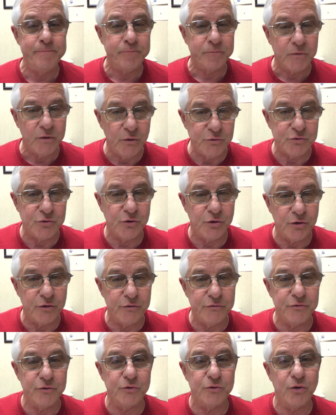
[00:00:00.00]
those
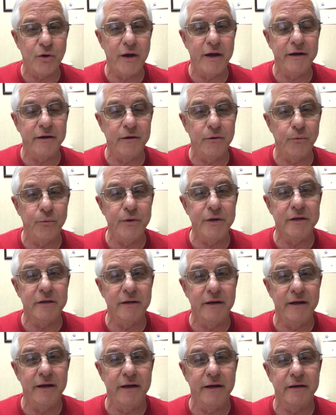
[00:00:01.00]
nerves are trying to
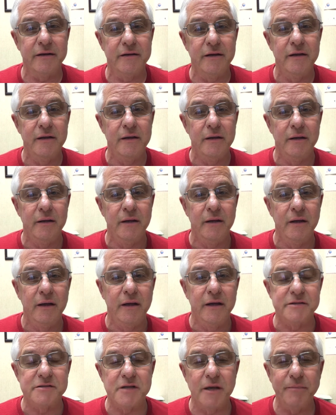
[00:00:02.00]
reconnect.
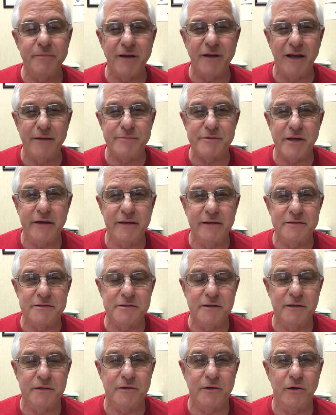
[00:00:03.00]
And sometimes I can
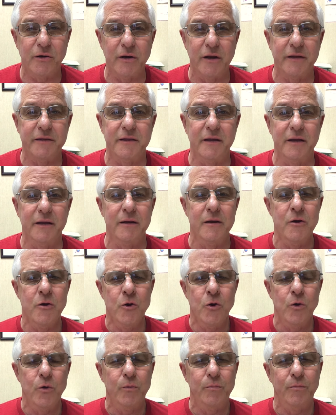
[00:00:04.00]
sit there and I think,
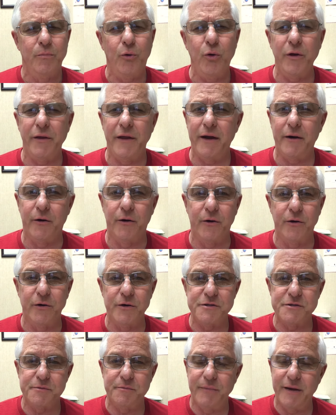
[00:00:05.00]
boy, that
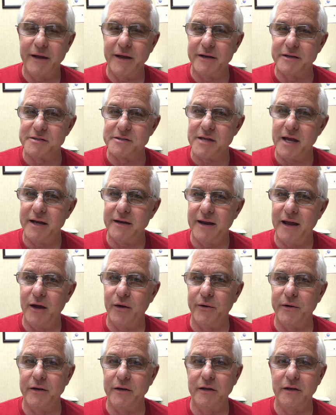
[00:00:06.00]
hurts. Man, is that
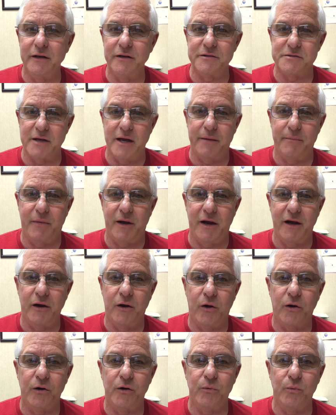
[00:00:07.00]
down in? Is that my
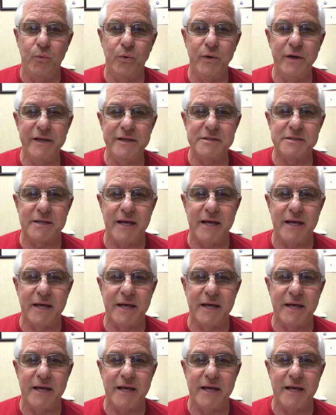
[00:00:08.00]
heart? What is